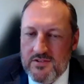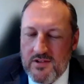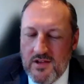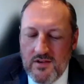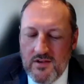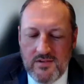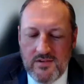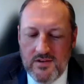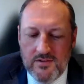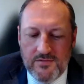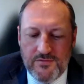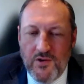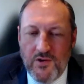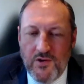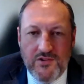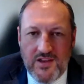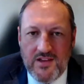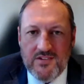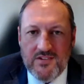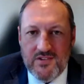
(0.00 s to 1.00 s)
So,
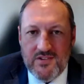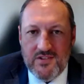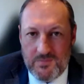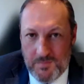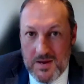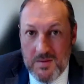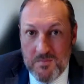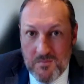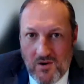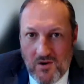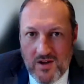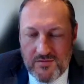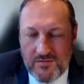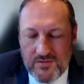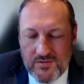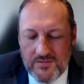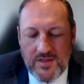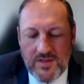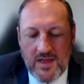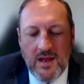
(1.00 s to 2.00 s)
first instance, be
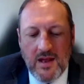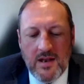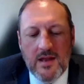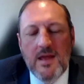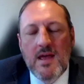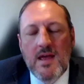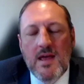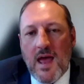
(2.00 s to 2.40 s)
mindful of that.